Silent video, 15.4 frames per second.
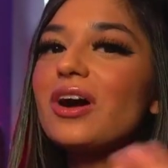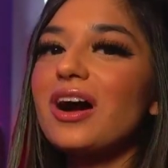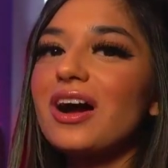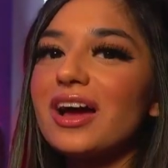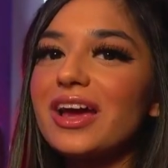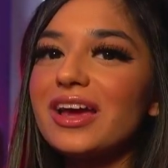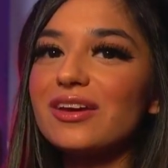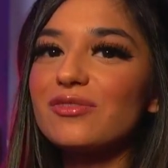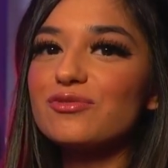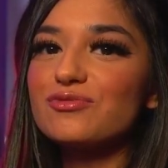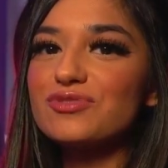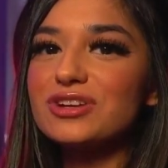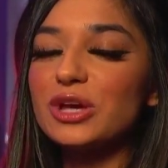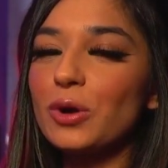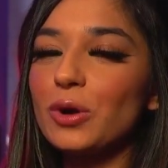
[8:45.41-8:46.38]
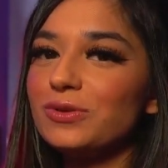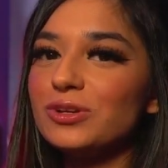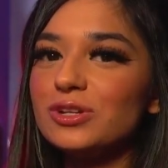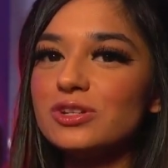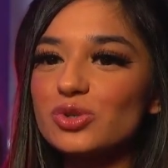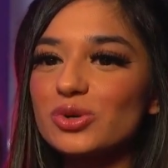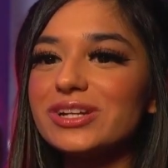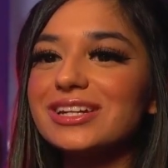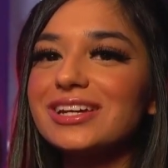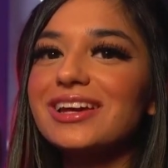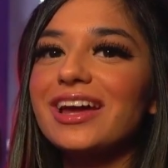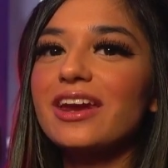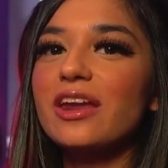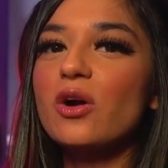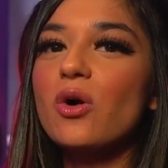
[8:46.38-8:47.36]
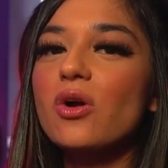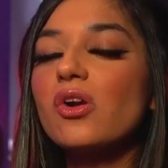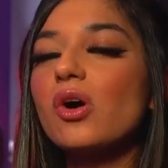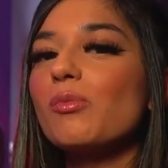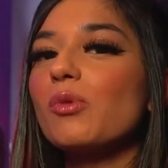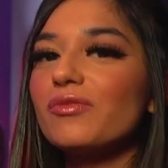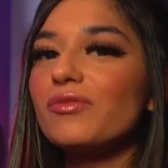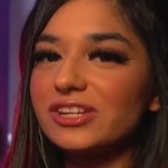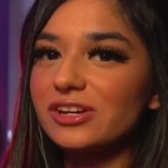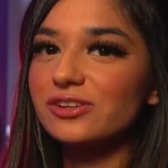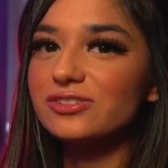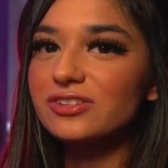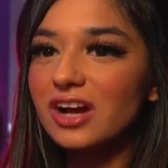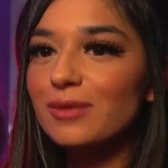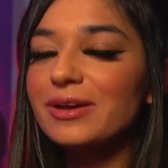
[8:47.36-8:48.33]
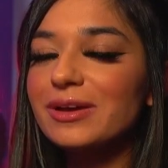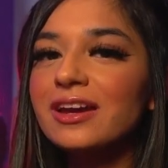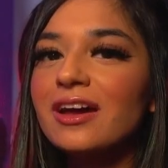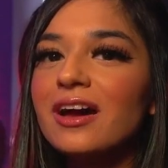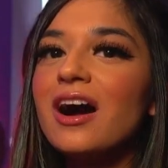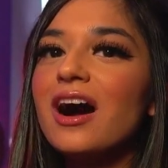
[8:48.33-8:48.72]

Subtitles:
I really hope you enjoyed it, and I got a lot more videos coming.